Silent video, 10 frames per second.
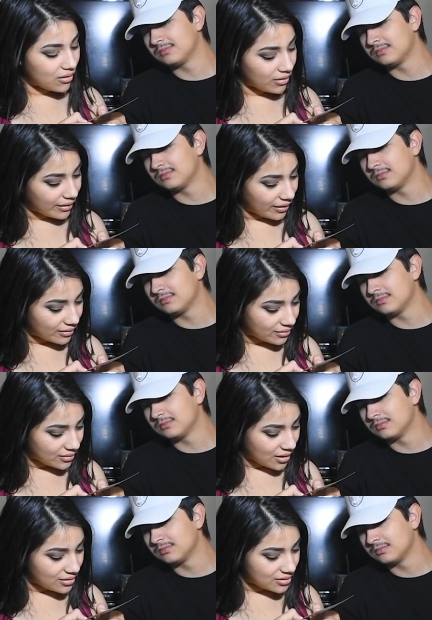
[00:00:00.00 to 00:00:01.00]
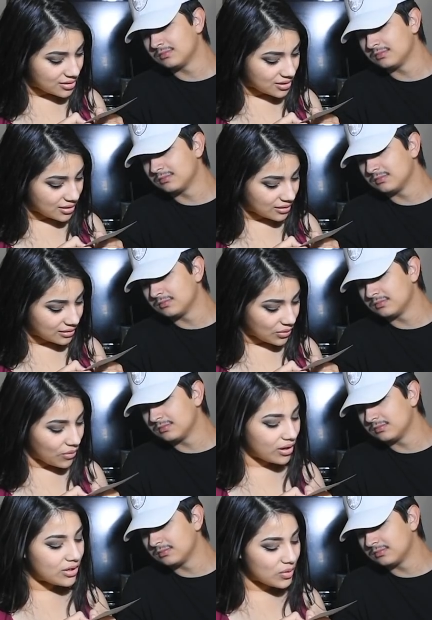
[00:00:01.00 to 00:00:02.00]
Speaker 1: Okay, understood. What
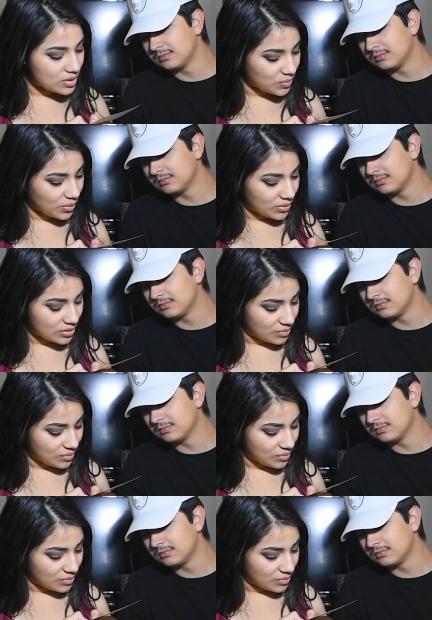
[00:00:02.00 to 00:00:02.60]
are you supposed to